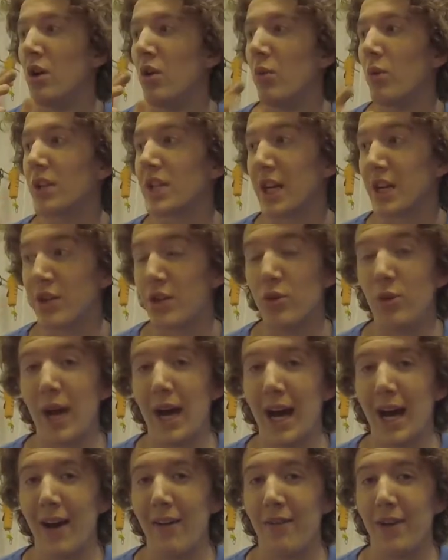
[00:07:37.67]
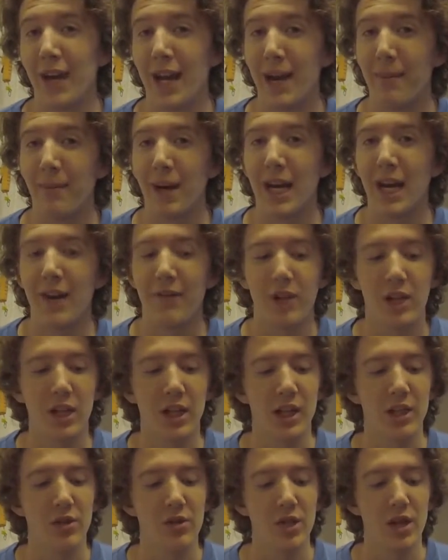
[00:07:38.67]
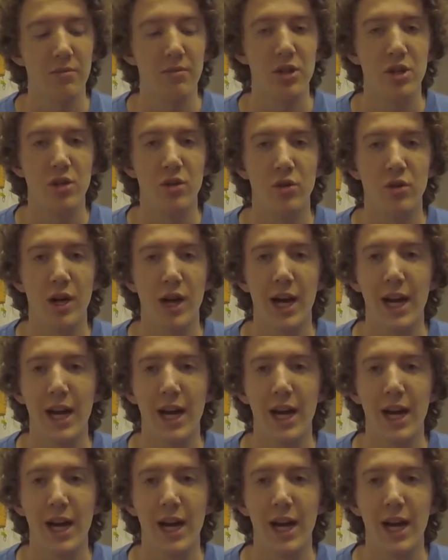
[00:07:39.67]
which I do have, and I might have to clean those up too.